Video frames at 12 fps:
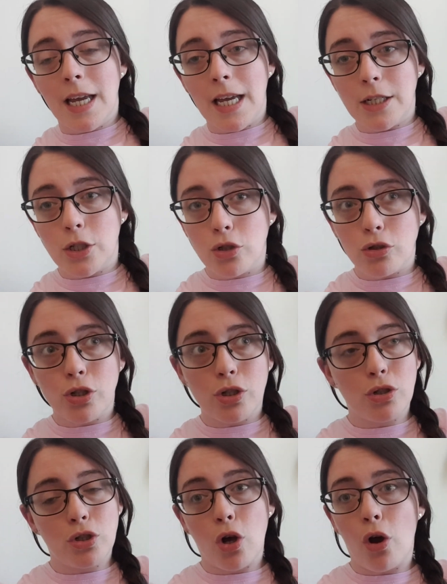It's
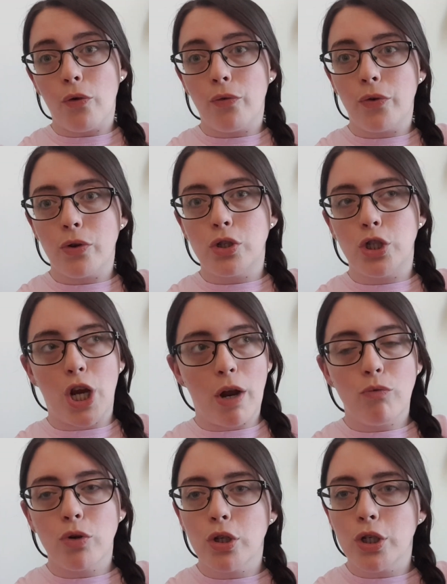just sort of
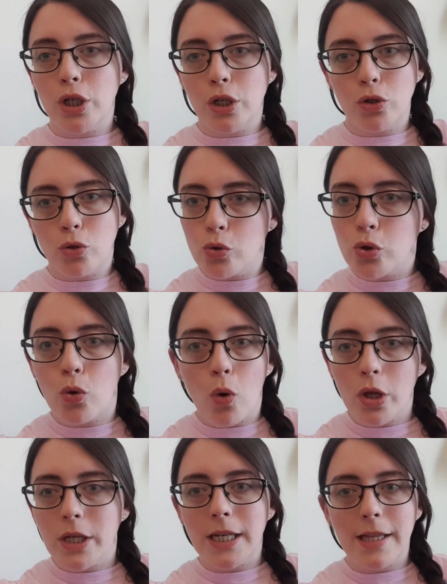generally good
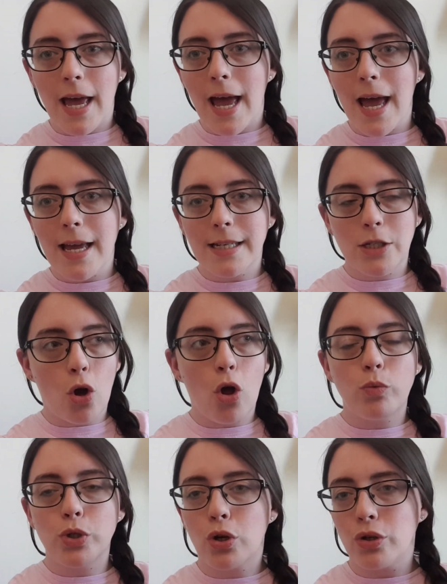quality there. It's
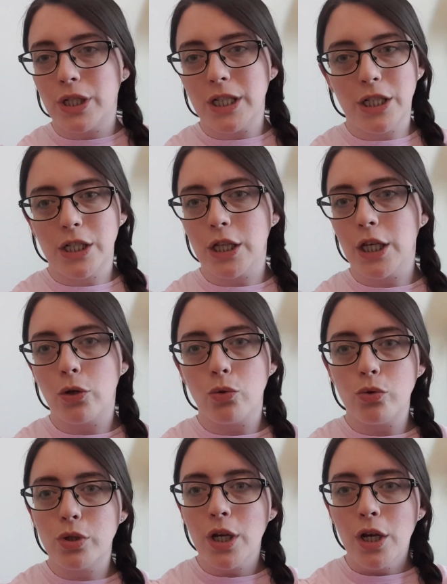always consistently
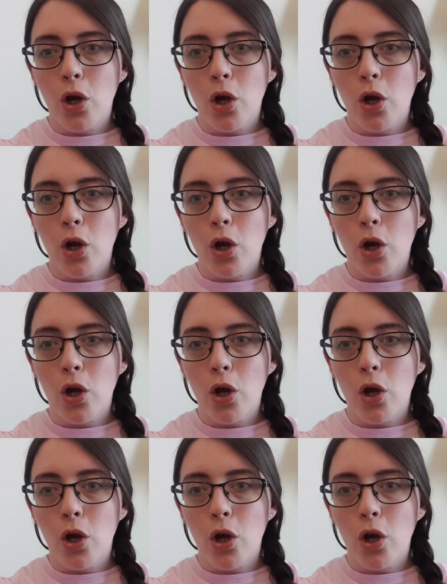good.